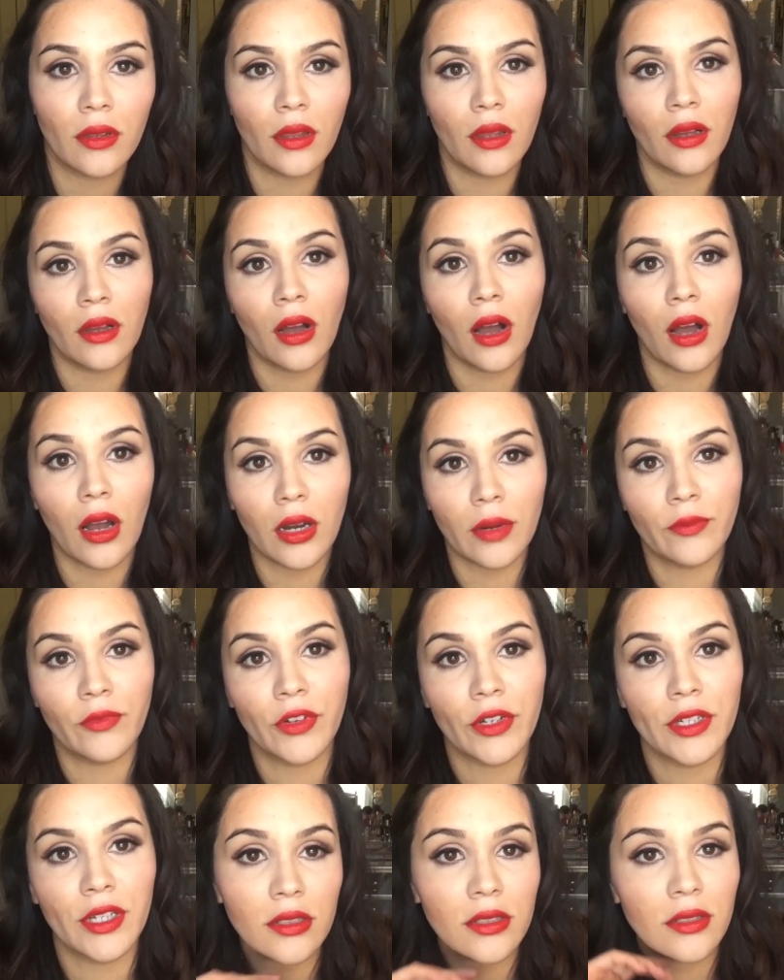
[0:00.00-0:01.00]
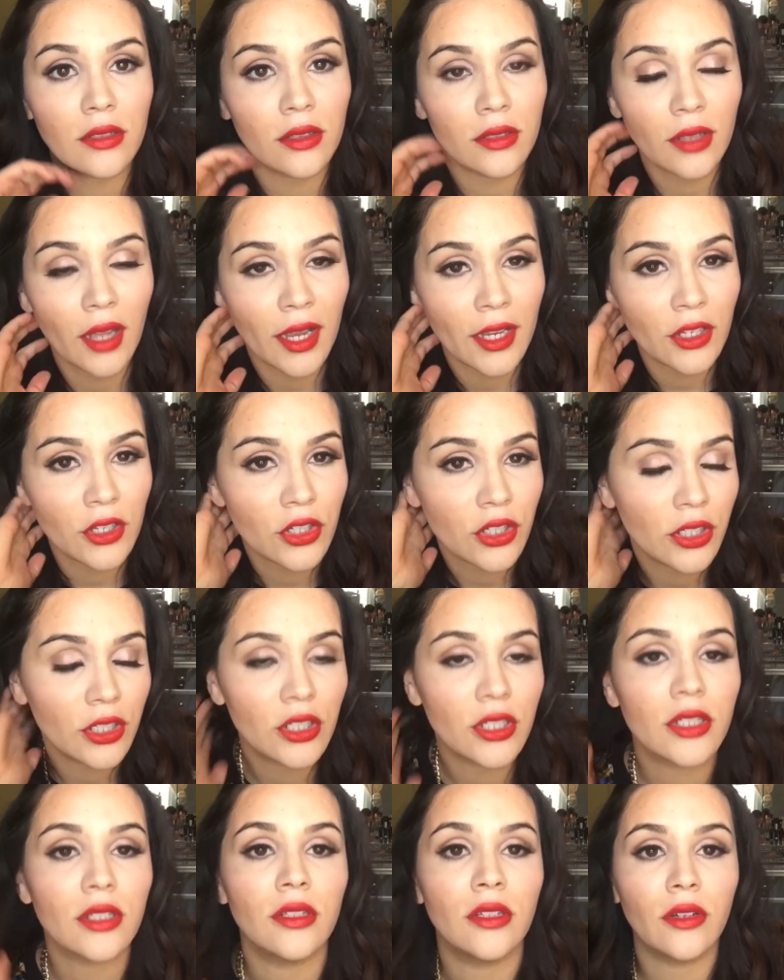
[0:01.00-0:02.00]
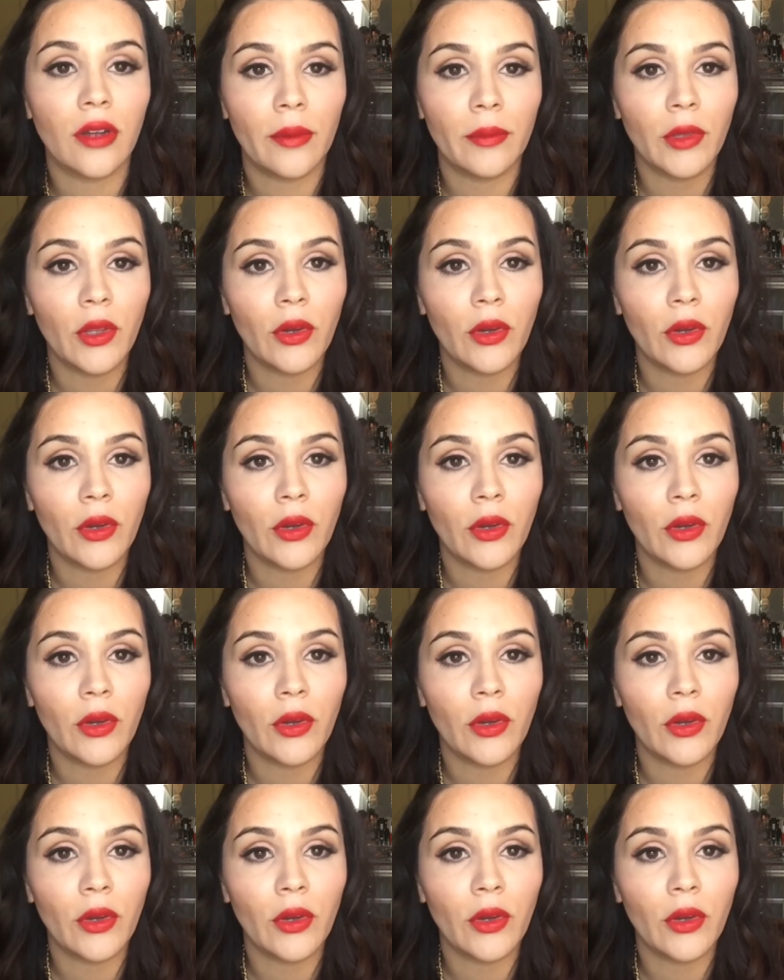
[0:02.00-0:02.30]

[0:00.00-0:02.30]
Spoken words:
a carb for dinner. So I usually just, I'm